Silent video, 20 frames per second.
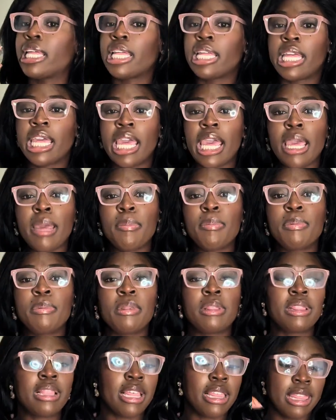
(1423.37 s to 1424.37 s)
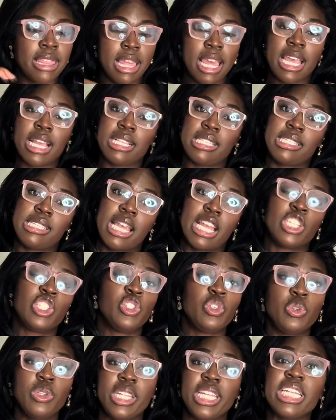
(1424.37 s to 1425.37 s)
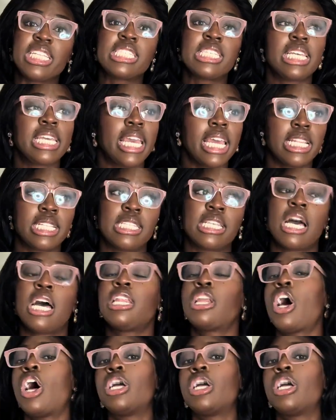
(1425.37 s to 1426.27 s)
keep the things that you need to get done